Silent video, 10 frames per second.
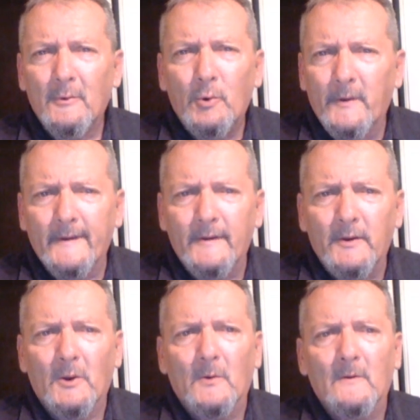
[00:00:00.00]
Who can
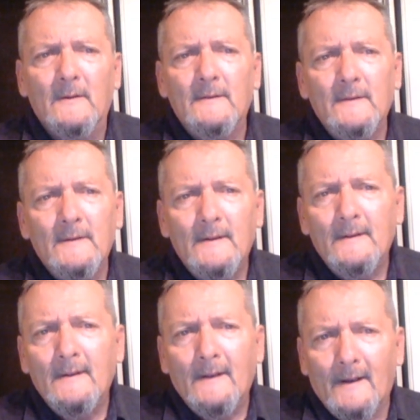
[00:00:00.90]
know?
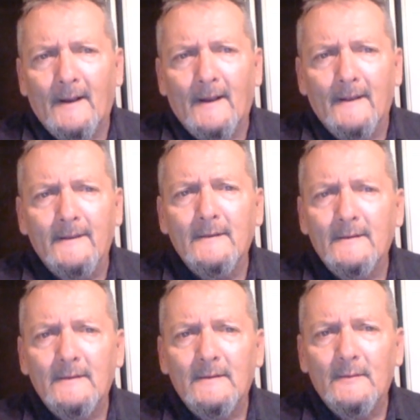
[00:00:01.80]
I,
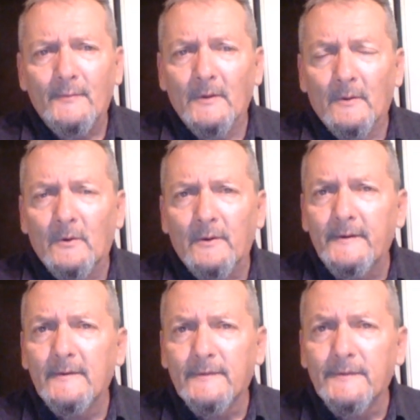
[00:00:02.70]
the
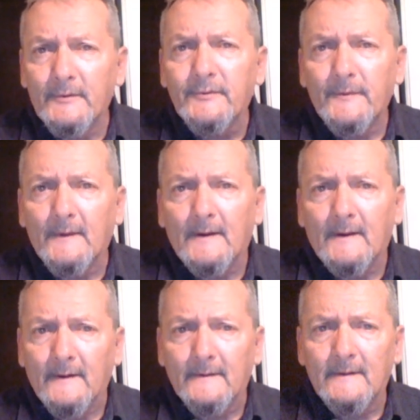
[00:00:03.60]
Lord, search the
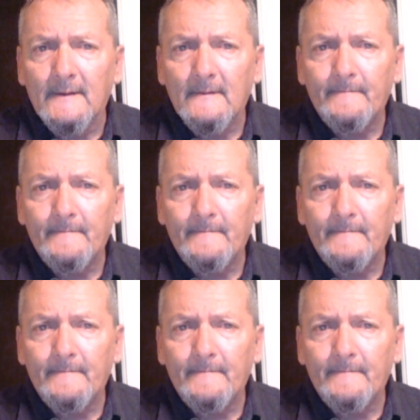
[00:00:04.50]
heart.